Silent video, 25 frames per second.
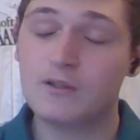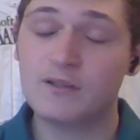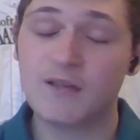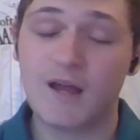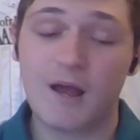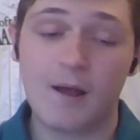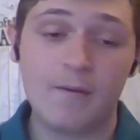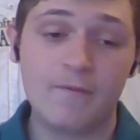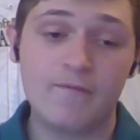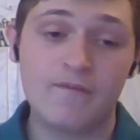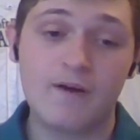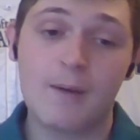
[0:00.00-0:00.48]

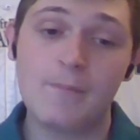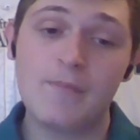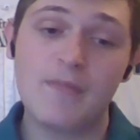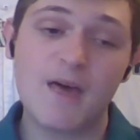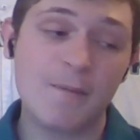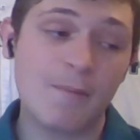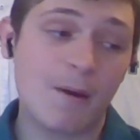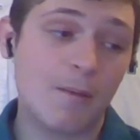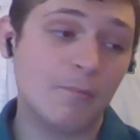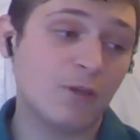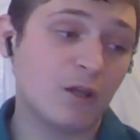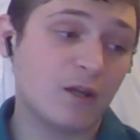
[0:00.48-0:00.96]
If I'm
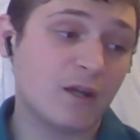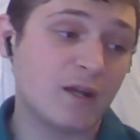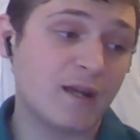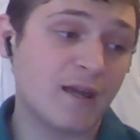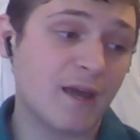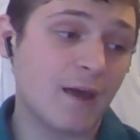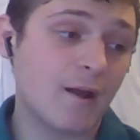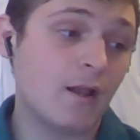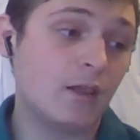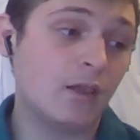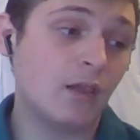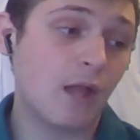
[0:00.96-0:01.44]
them, I'm looking to
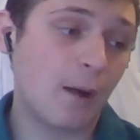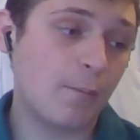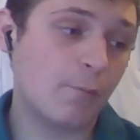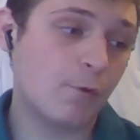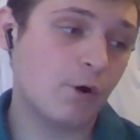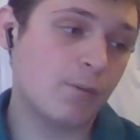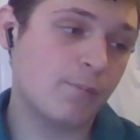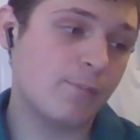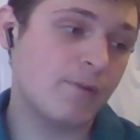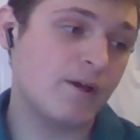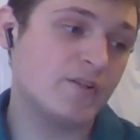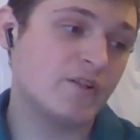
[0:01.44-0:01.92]
get a lot
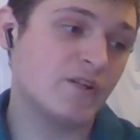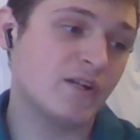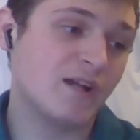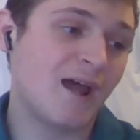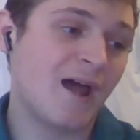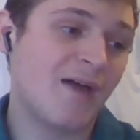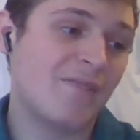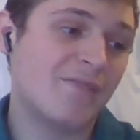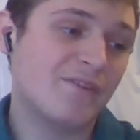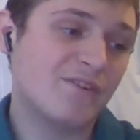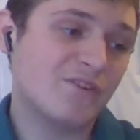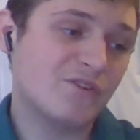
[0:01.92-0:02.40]
more pitching
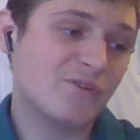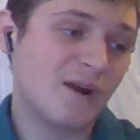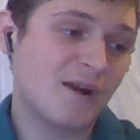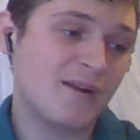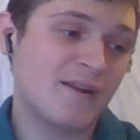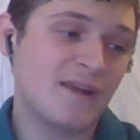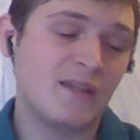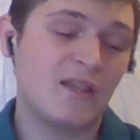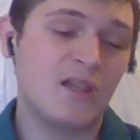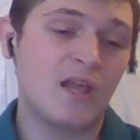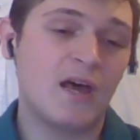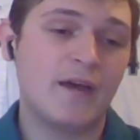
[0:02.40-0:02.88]
at this trade
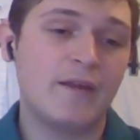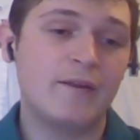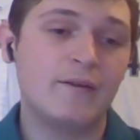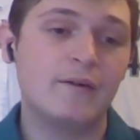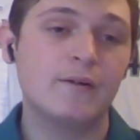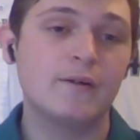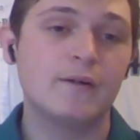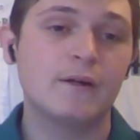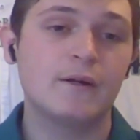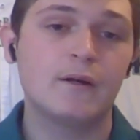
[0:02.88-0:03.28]
deadline.